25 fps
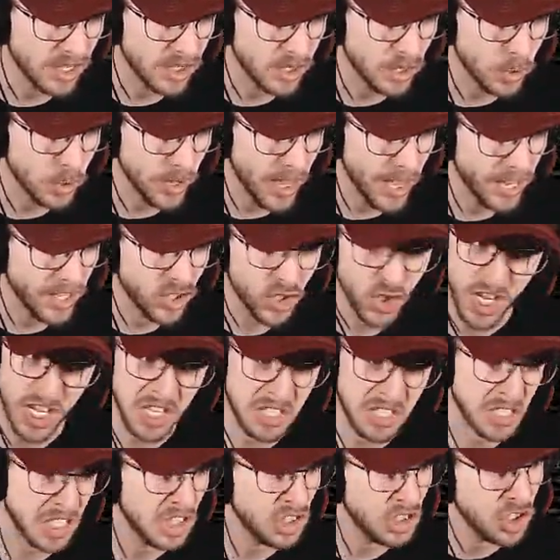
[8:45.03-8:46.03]
You like
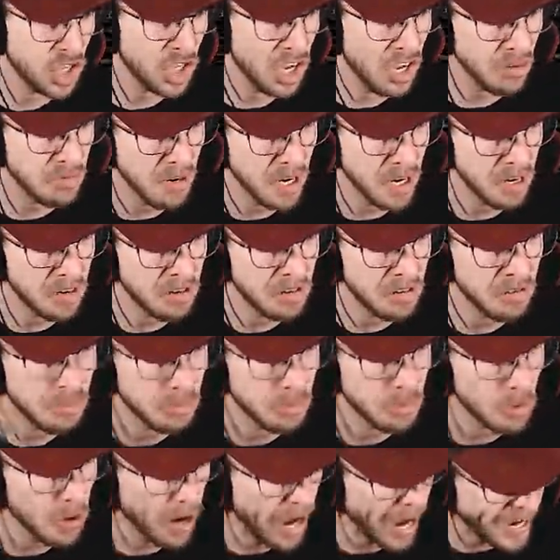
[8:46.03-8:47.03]
chasing children,
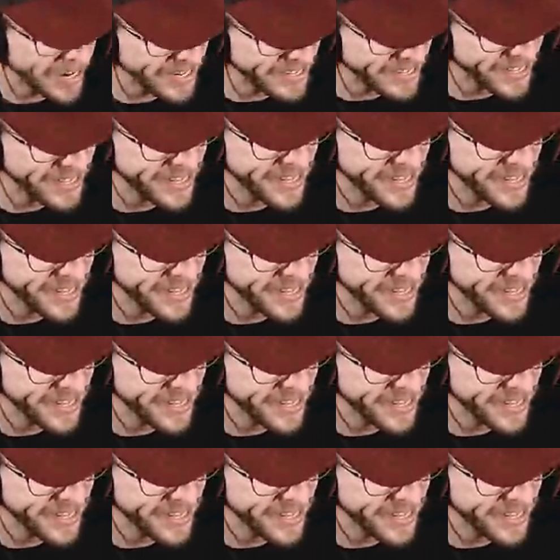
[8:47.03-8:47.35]
right?